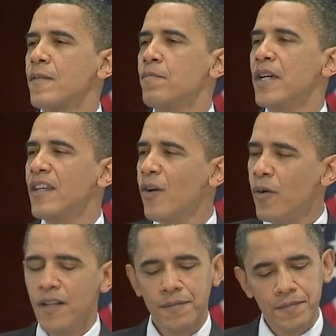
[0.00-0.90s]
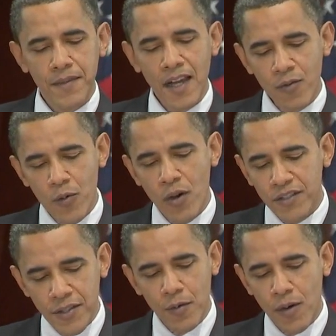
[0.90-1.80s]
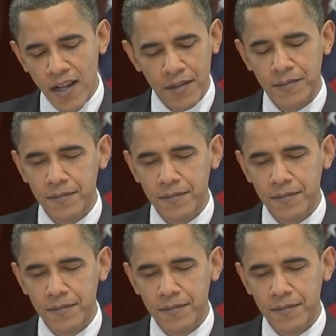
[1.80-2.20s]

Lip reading: But you know what? Every once in a while,